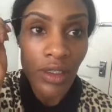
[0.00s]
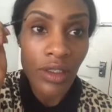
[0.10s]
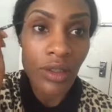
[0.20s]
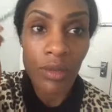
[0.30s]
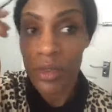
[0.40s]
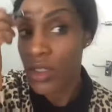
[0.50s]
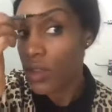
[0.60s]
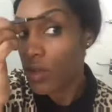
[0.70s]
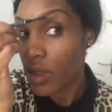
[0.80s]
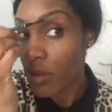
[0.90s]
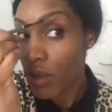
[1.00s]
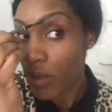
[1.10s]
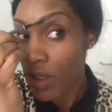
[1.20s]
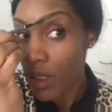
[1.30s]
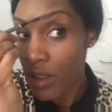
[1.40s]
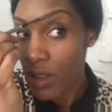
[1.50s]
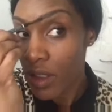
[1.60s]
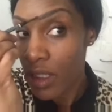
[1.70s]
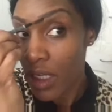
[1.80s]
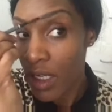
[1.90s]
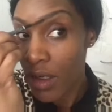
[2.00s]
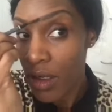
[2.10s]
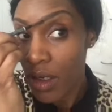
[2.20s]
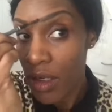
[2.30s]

Just brush through my brows again,